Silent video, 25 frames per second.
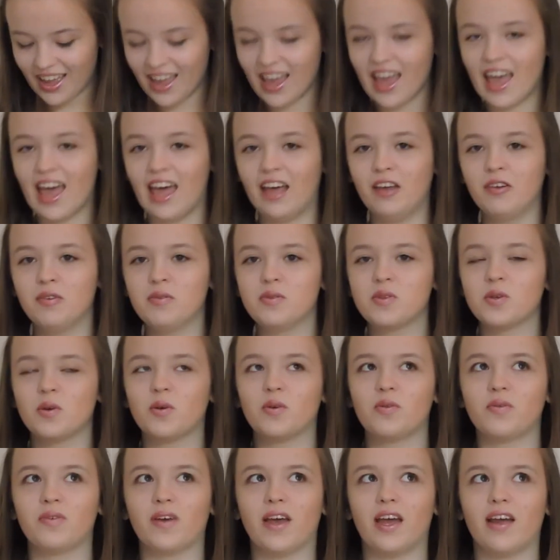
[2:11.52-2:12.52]
Elves or
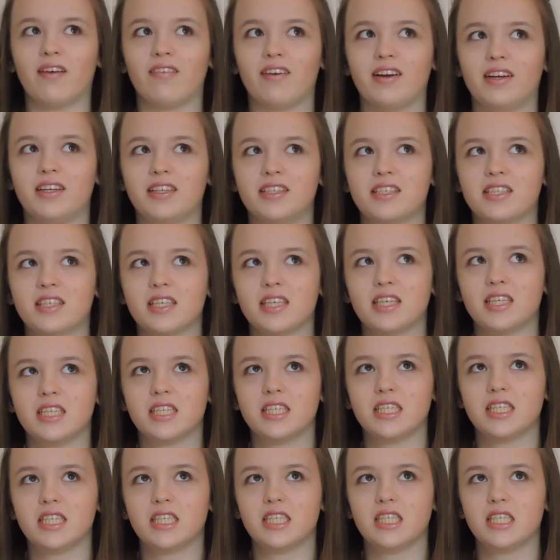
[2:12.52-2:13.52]
fairies?
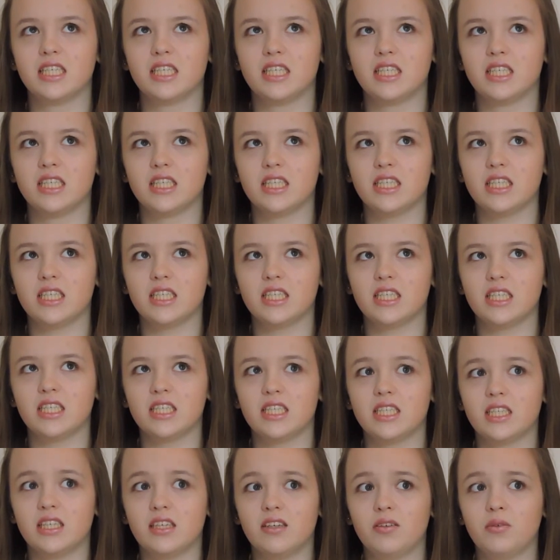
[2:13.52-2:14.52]

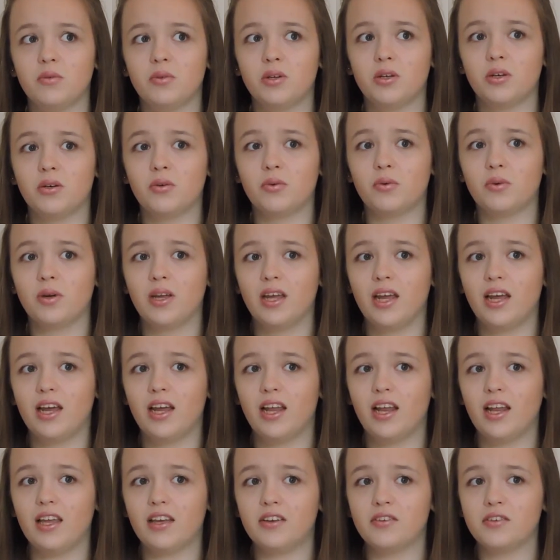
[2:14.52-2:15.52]
Oh no, I
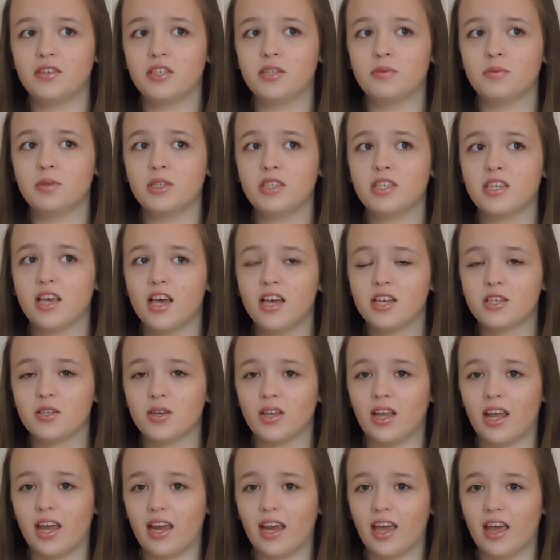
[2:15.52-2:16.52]
like Christmas, so
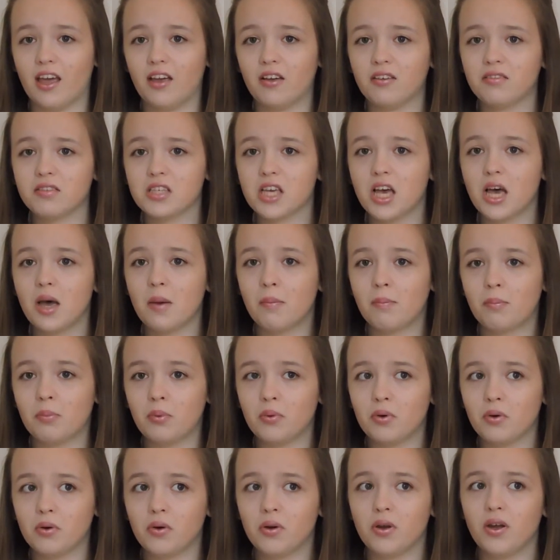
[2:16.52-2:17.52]
I like elves,
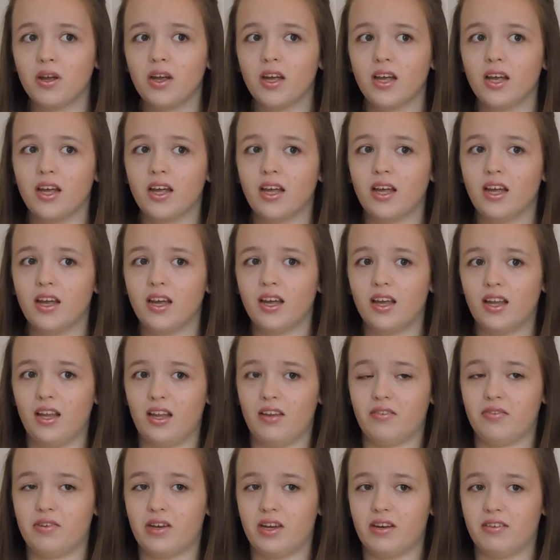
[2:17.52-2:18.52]
but I
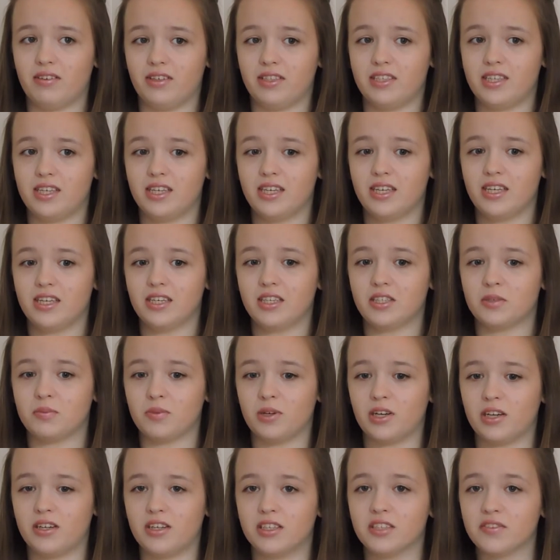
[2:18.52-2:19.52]
like fairies because my
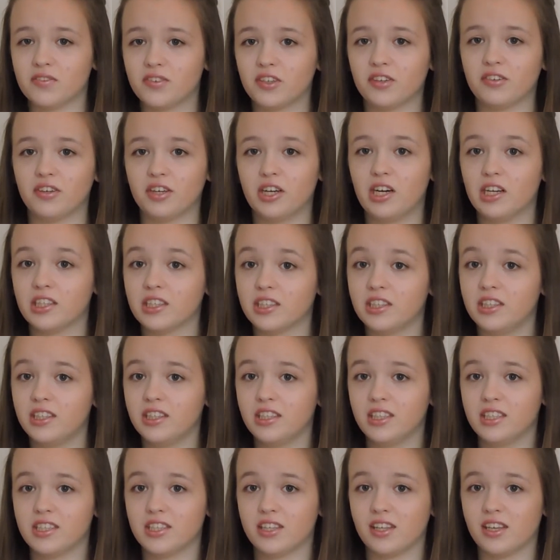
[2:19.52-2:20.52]
nan has a fairy garden,
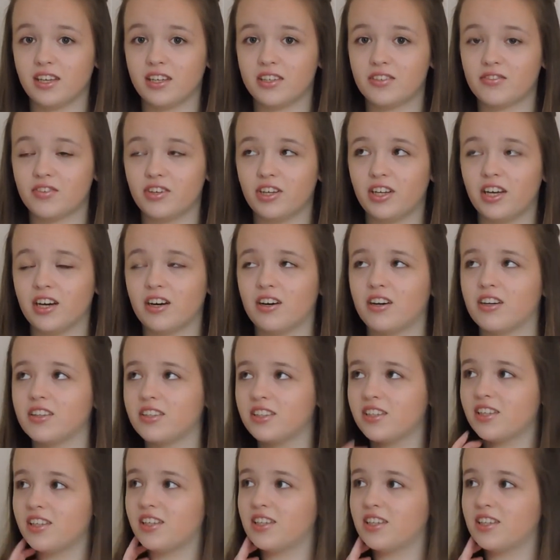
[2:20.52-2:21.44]
so that is really hard.